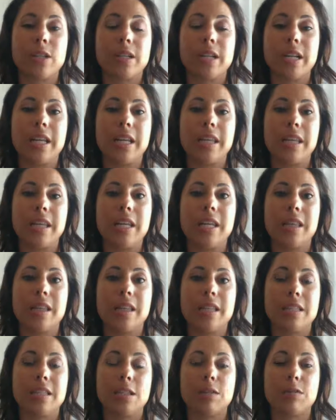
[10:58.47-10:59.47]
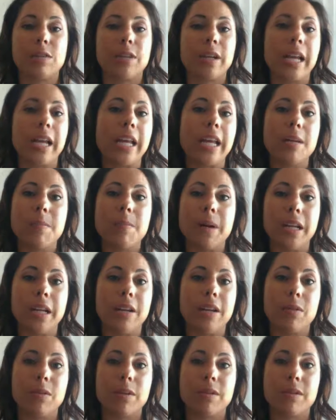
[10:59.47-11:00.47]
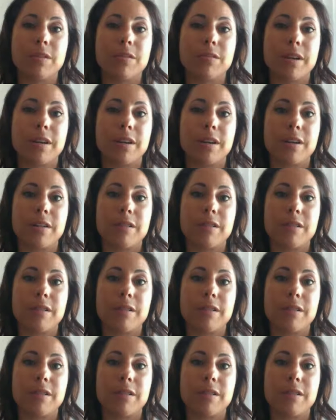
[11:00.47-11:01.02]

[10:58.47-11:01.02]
I think this is for anybody, whether they're